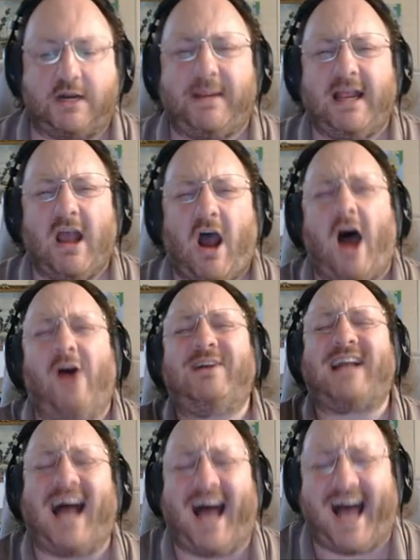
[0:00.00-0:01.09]
It'd be
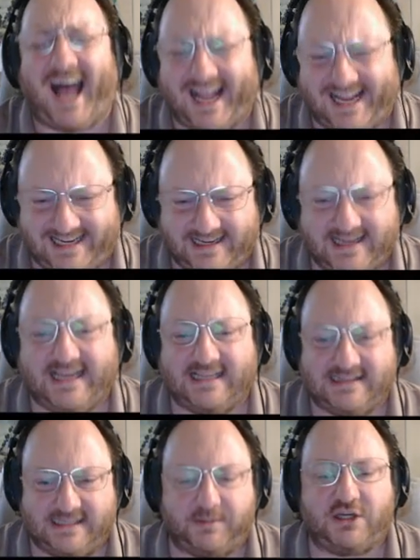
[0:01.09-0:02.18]
okay
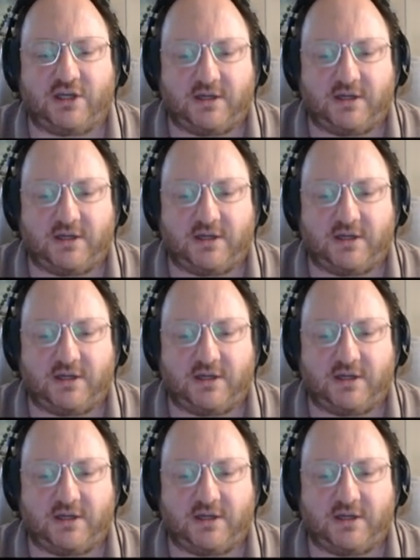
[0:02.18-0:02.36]
in limited,